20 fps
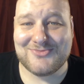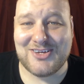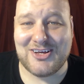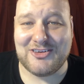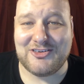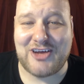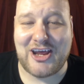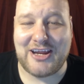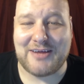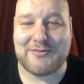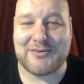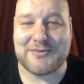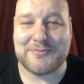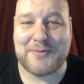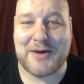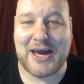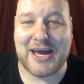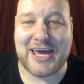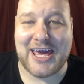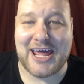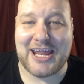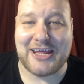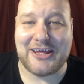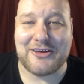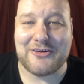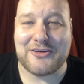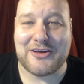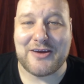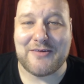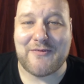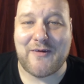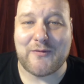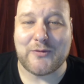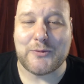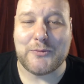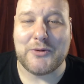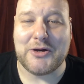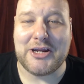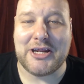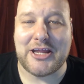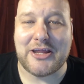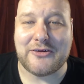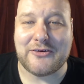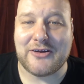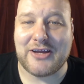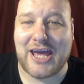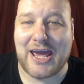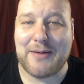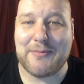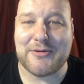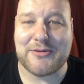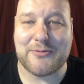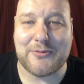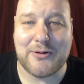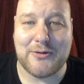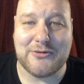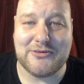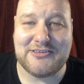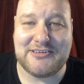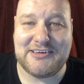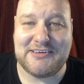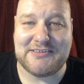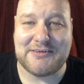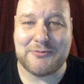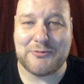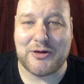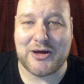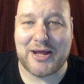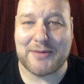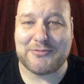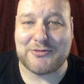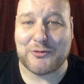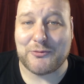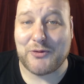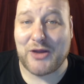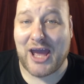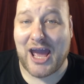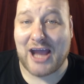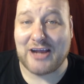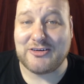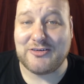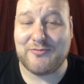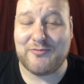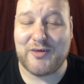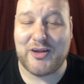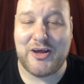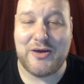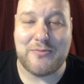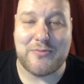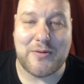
J-Dub is back at it here to give everyone on their Game of Thrones Season 1 episode reaction video.